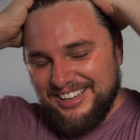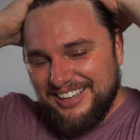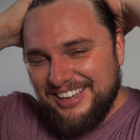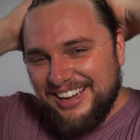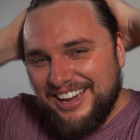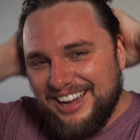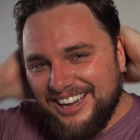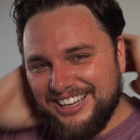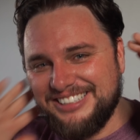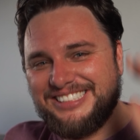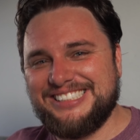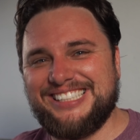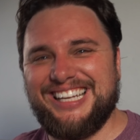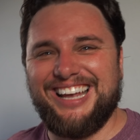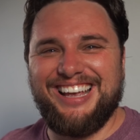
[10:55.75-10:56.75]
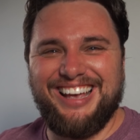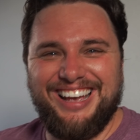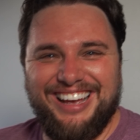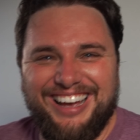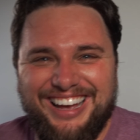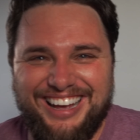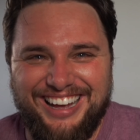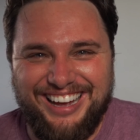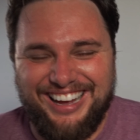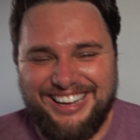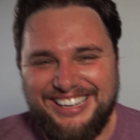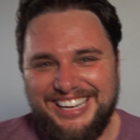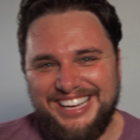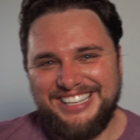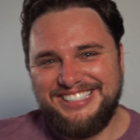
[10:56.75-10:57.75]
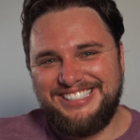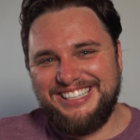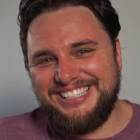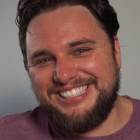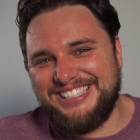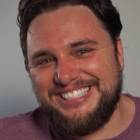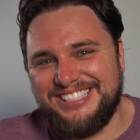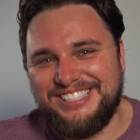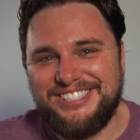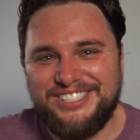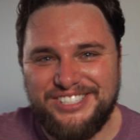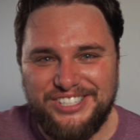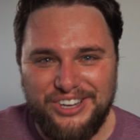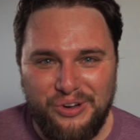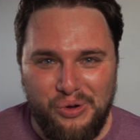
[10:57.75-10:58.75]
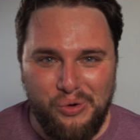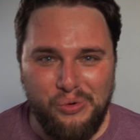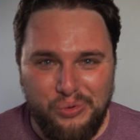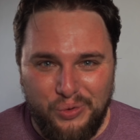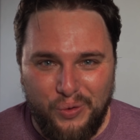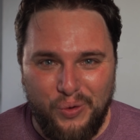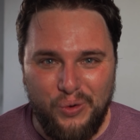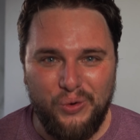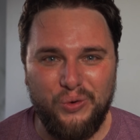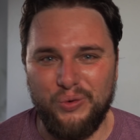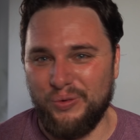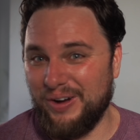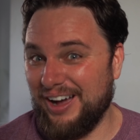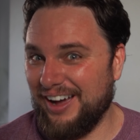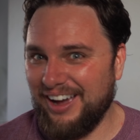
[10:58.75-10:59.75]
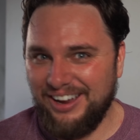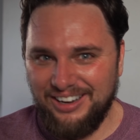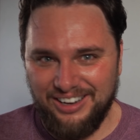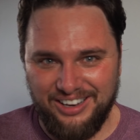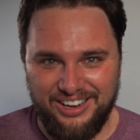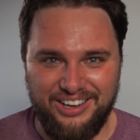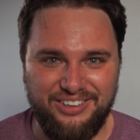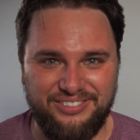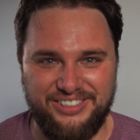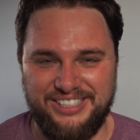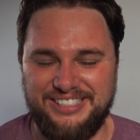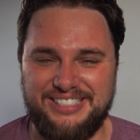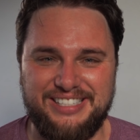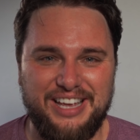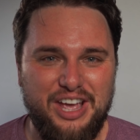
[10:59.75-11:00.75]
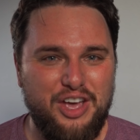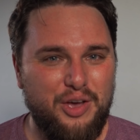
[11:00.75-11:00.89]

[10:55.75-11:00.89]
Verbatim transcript: guys, this is so cool. I love it.